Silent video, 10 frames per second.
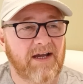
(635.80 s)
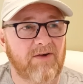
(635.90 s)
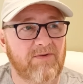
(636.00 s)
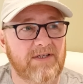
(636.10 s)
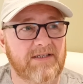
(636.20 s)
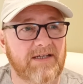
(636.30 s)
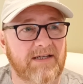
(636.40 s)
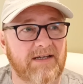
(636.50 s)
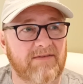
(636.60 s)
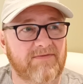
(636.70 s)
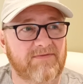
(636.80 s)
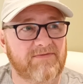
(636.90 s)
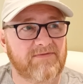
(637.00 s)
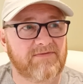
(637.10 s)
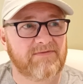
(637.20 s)
how would you say, kind of
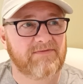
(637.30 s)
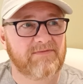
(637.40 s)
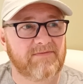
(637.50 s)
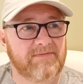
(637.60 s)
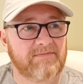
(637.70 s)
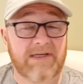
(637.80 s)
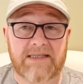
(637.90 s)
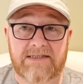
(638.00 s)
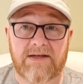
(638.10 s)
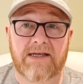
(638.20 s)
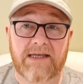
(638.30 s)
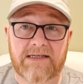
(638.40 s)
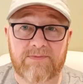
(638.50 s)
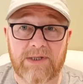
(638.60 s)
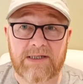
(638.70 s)
make the drinking
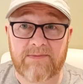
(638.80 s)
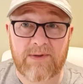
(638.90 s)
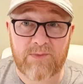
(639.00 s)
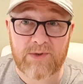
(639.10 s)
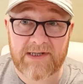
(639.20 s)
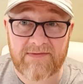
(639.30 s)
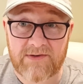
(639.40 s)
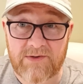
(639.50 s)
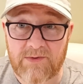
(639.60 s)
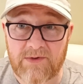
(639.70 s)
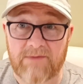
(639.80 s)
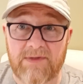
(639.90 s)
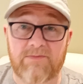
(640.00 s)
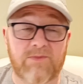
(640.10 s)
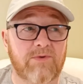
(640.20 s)
experience a bit more difficult or a
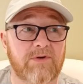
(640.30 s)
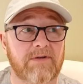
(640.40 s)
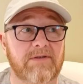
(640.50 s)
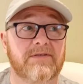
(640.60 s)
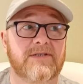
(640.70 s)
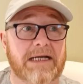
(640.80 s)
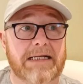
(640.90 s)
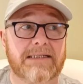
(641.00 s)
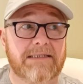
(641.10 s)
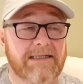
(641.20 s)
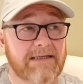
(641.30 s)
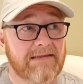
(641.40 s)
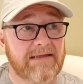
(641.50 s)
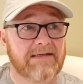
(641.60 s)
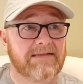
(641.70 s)
bit more challenging
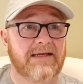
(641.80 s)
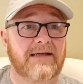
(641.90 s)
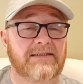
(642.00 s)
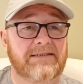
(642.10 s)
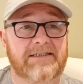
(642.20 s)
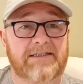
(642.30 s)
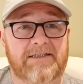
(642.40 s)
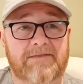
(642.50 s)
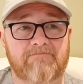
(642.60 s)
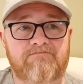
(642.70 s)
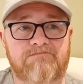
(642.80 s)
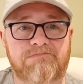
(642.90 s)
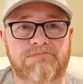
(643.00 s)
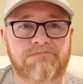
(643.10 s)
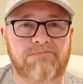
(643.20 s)
and things like that.
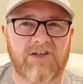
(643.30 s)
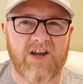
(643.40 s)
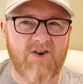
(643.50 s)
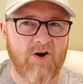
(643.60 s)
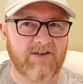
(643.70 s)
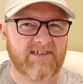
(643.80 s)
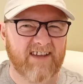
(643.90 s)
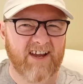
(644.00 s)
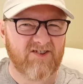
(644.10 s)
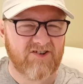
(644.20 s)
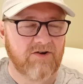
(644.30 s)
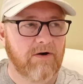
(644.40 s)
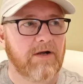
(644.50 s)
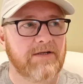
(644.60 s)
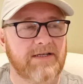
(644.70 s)
You're not searching
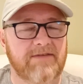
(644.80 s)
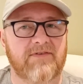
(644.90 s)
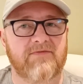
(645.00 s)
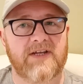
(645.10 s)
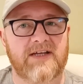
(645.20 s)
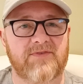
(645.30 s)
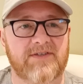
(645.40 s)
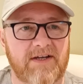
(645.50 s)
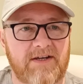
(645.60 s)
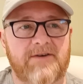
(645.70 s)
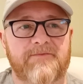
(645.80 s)
or hunting for flavors.